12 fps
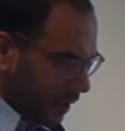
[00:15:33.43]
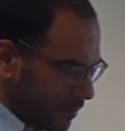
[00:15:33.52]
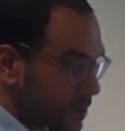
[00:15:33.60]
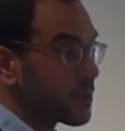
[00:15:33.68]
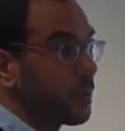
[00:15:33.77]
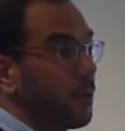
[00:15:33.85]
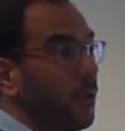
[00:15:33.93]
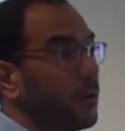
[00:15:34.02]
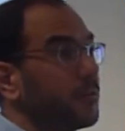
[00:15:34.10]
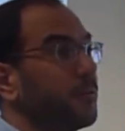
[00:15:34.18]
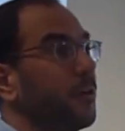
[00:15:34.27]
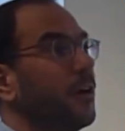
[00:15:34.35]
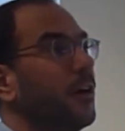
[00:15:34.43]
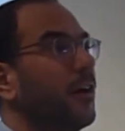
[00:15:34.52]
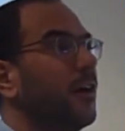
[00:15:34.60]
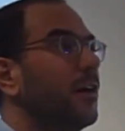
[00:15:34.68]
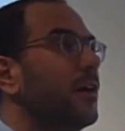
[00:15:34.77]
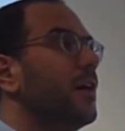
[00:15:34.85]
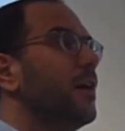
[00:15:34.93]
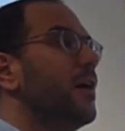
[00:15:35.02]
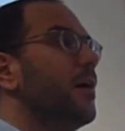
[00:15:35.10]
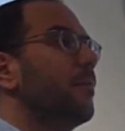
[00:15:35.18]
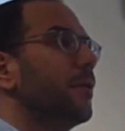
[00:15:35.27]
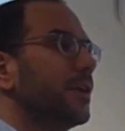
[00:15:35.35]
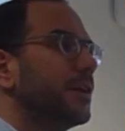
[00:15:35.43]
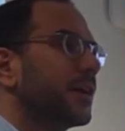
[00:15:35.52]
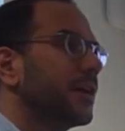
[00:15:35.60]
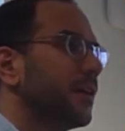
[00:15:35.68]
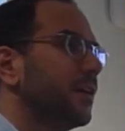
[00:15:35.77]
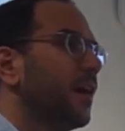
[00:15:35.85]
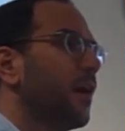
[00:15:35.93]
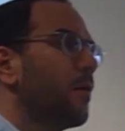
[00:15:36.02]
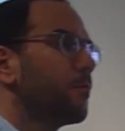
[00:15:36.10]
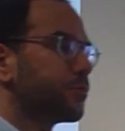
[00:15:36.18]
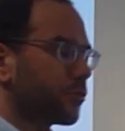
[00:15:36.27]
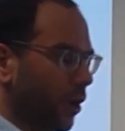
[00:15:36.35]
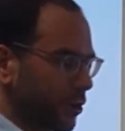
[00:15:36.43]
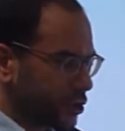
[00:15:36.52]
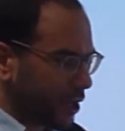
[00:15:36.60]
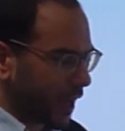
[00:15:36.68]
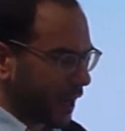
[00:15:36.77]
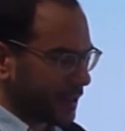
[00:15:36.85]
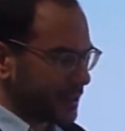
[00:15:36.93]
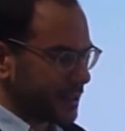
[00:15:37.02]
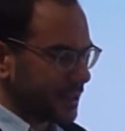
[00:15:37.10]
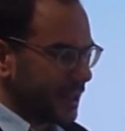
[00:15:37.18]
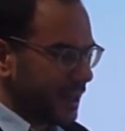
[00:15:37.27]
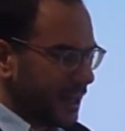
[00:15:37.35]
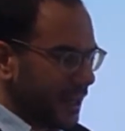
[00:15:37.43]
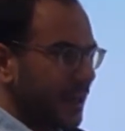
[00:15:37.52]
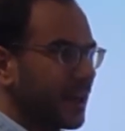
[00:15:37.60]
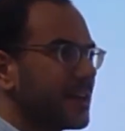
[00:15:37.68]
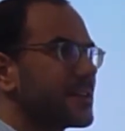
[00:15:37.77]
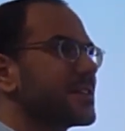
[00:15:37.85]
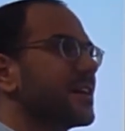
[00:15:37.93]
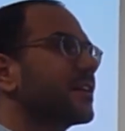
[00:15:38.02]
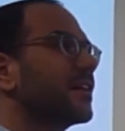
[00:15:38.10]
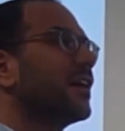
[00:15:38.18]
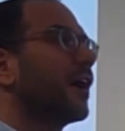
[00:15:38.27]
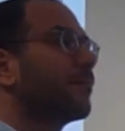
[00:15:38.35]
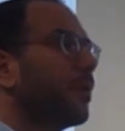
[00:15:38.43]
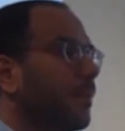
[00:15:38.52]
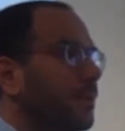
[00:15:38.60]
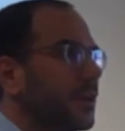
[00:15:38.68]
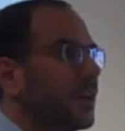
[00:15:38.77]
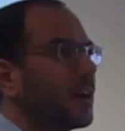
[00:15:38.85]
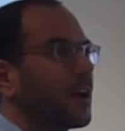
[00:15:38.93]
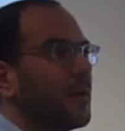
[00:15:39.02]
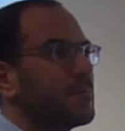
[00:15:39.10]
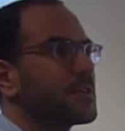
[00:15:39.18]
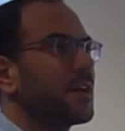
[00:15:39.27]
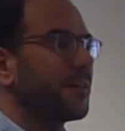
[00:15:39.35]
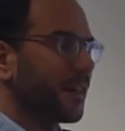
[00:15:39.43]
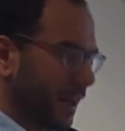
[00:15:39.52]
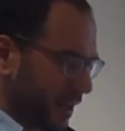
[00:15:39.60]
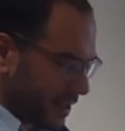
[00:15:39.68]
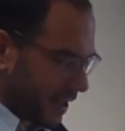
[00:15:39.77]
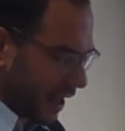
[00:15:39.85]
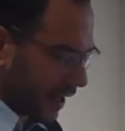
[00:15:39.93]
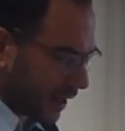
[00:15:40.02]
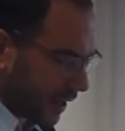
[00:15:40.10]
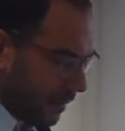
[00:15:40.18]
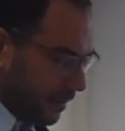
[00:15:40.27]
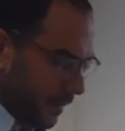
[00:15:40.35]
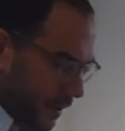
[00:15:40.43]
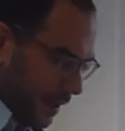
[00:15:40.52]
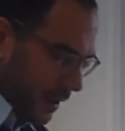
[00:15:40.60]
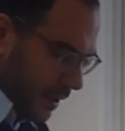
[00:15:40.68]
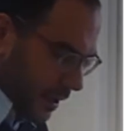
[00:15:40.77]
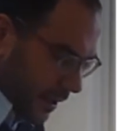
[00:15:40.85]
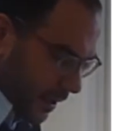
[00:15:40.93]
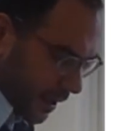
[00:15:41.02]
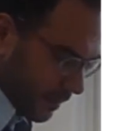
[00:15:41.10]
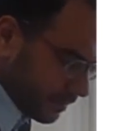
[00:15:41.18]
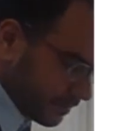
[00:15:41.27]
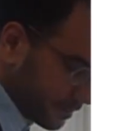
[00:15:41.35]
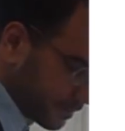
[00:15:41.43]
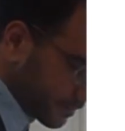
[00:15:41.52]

support for her political project, is suddenly unpopular, comes under attack? And